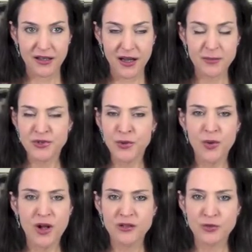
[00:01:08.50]
I'm
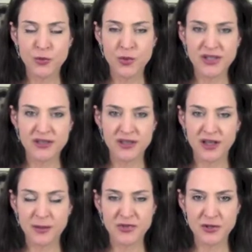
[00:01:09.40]
so altruistic,
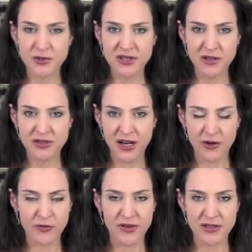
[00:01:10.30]
I'm so
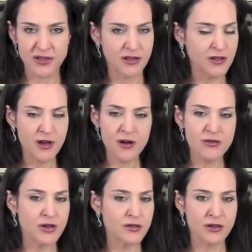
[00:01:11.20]
self-sacrificing.
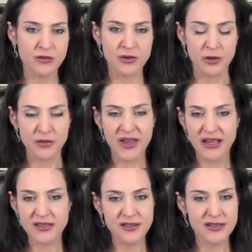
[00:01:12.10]
No, no, no, no.
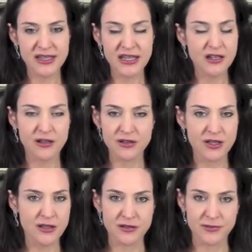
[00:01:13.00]
That's just ego
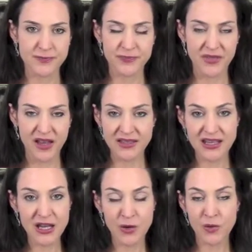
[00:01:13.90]
too. That's
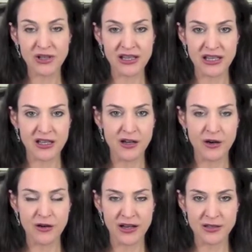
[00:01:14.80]
equally
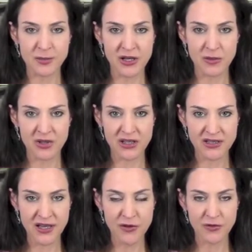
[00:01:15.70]
ego as being really
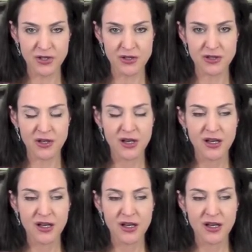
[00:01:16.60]
selfish.